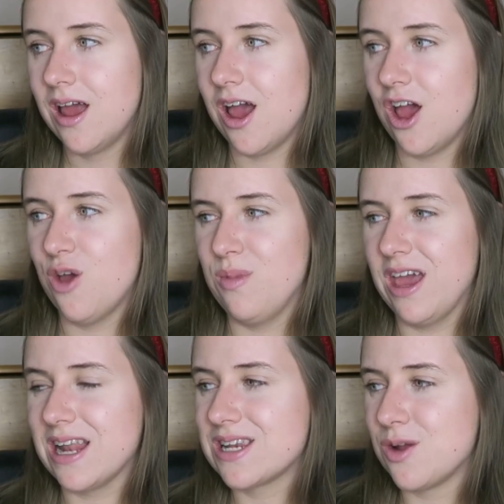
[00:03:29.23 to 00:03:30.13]
It
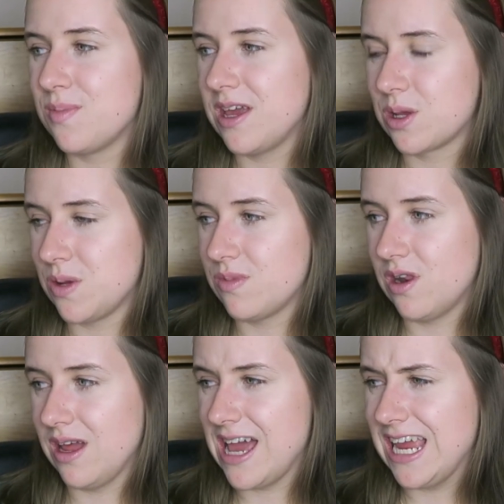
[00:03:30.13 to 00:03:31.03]
ended up being something
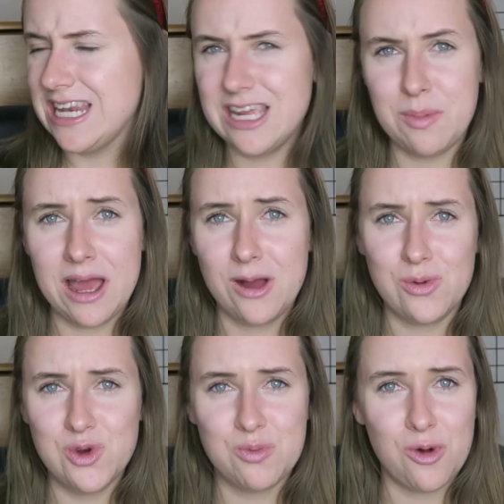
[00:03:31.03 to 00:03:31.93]
like
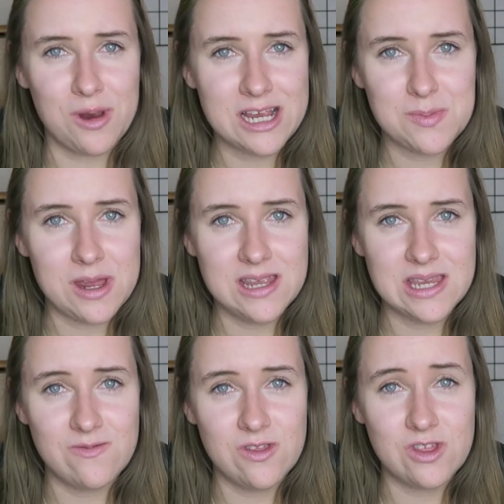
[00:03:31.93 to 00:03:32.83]
£80 more
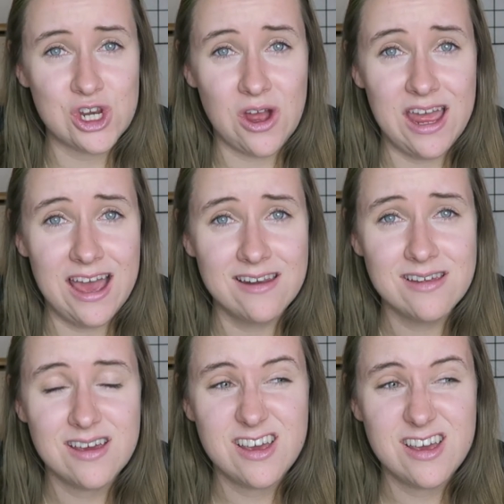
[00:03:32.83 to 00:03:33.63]
expensive than the Cheyenne,